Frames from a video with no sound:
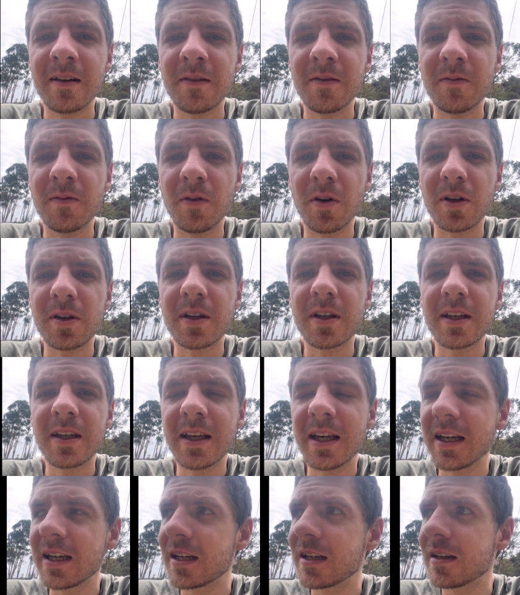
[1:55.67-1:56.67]
what
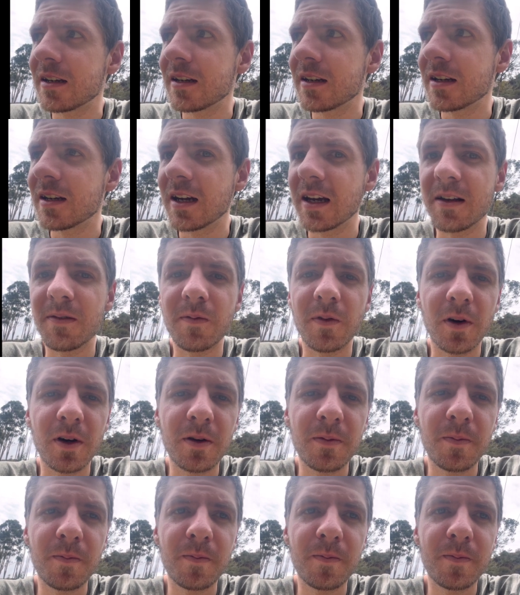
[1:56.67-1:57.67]
kick and what
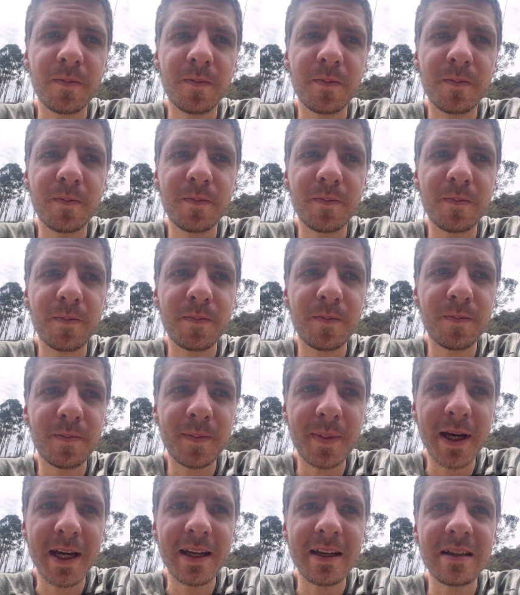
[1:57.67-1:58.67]

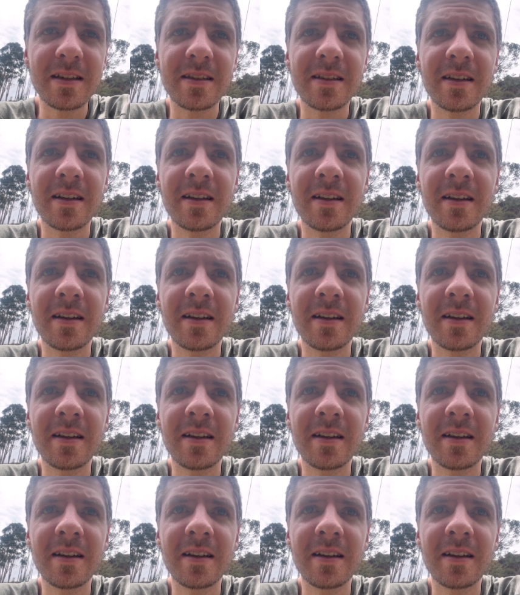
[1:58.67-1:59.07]
bass